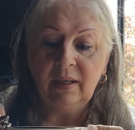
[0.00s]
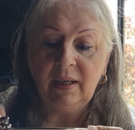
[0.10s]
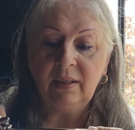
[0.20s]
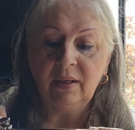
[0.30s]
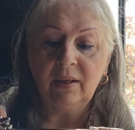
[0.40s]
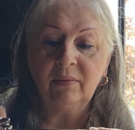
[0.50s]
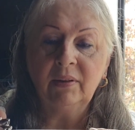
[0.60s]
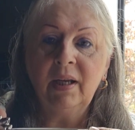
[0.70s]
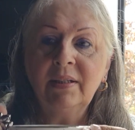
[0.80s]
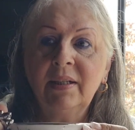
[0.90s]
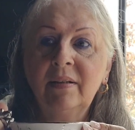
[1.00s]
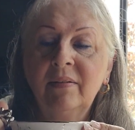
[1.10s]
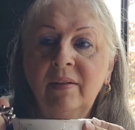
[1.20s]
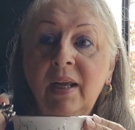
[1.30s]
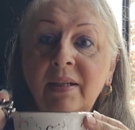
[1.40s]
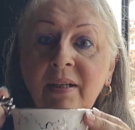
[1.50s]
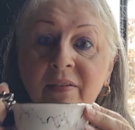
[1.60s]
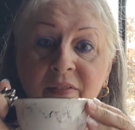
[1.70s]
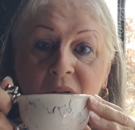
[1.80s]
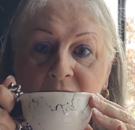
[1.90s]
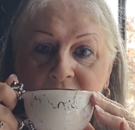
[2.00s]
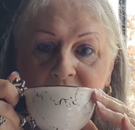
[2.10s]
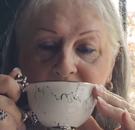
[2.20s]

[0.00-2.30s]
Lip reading: London fog.